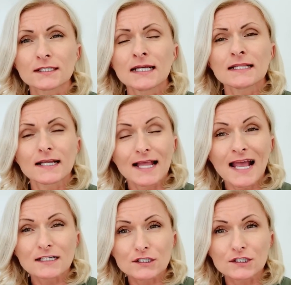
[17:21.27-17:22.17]
that
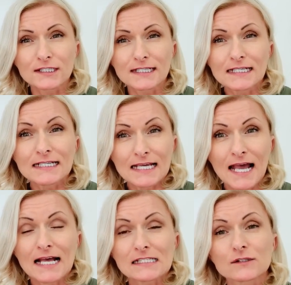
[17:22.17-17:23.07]
actually he
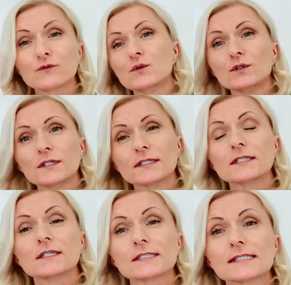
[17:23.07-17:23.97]
has fallen
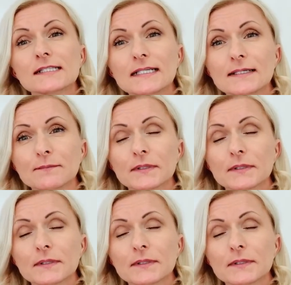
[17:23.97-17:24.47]
asleep.